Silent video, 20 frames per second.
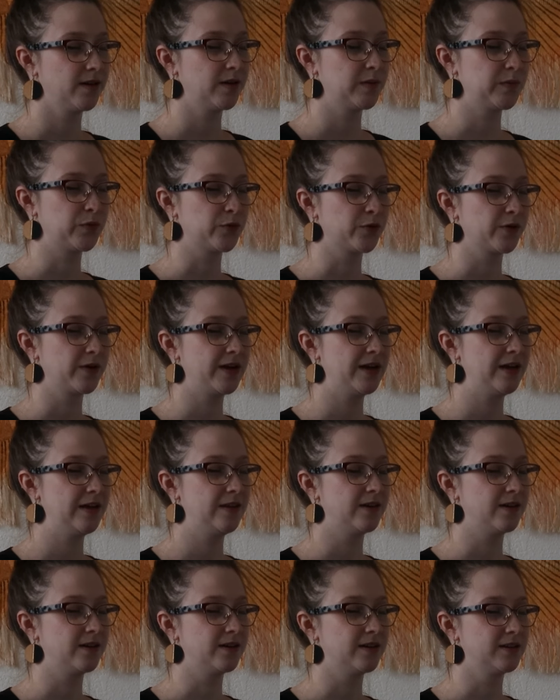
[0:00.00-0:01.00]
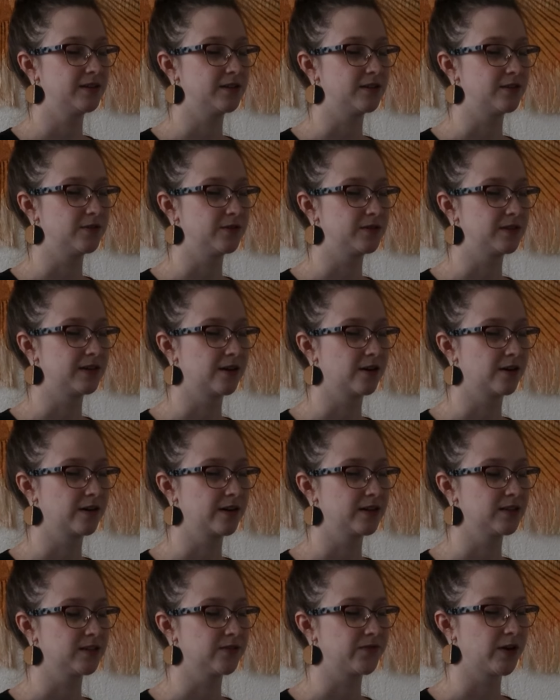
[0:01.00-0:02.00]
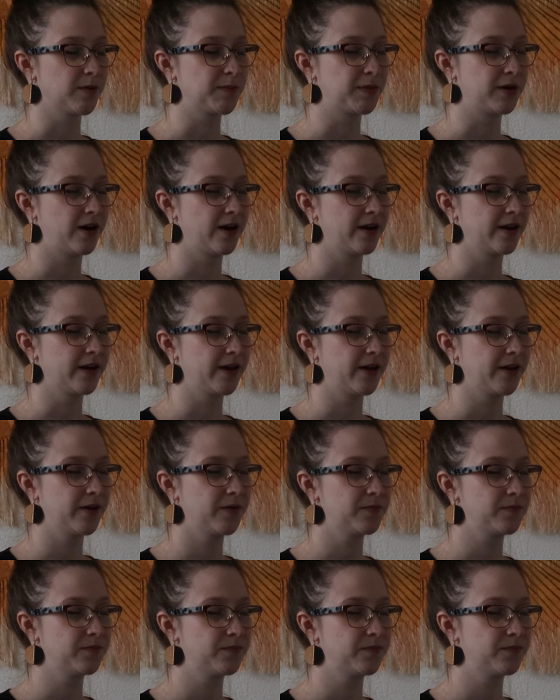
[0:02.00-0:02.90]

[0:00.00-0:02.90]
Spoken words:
and breathing into those areas of our body.